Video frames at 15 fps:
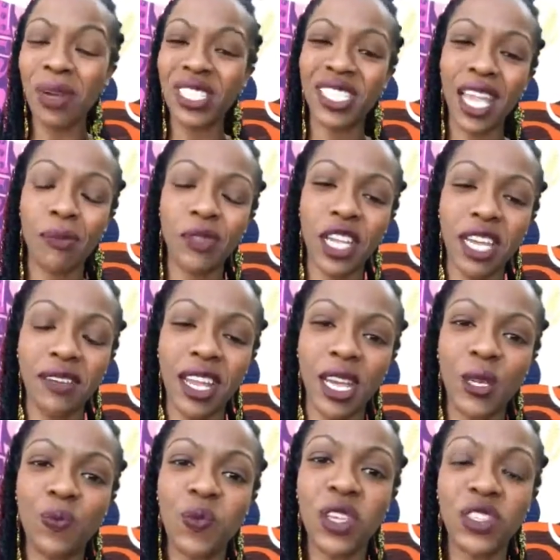I'm on Snapchat
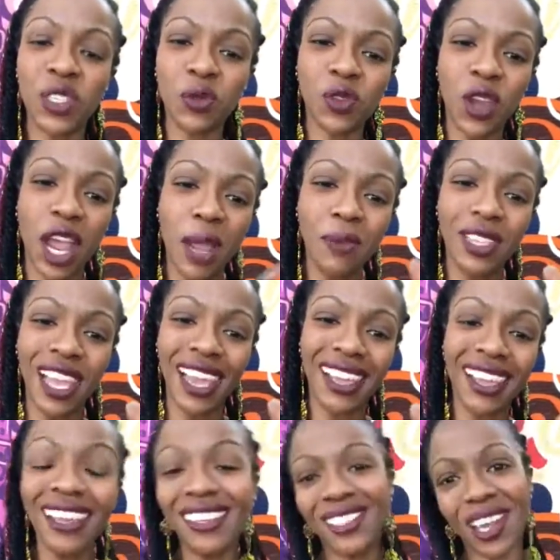now. Subscribe,
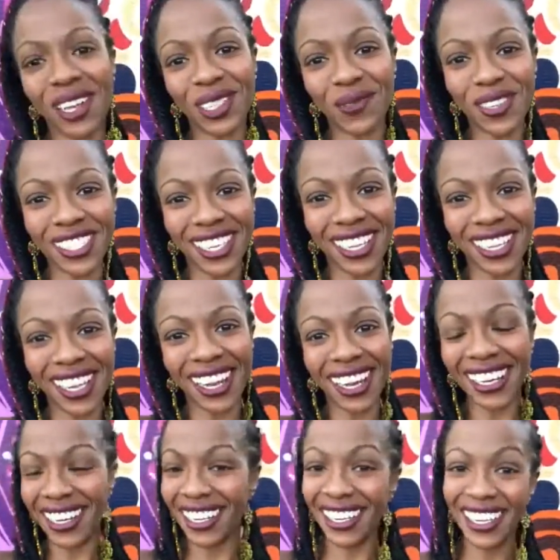like, talk to me, take
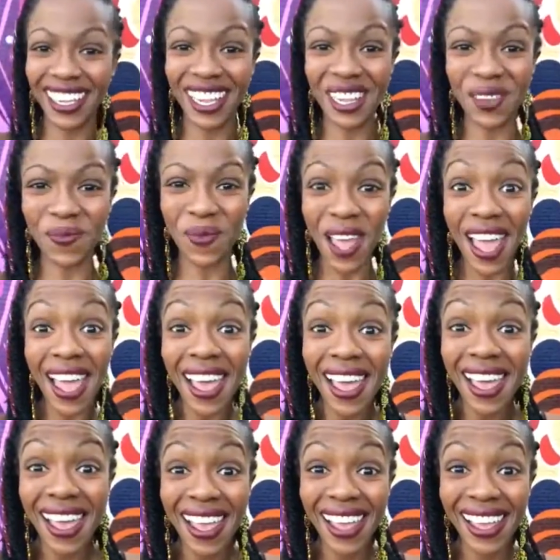care, and
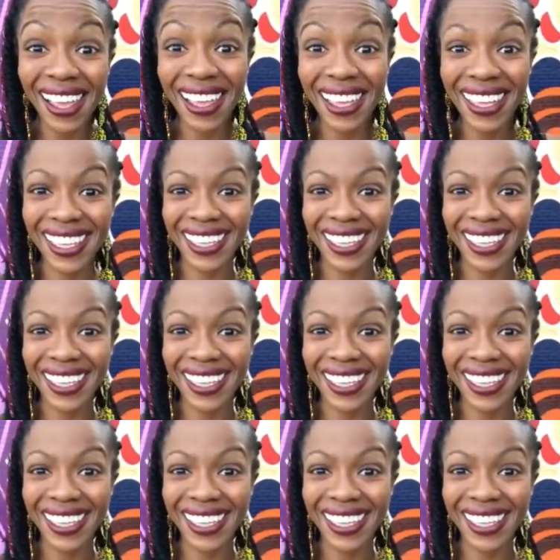goodbye.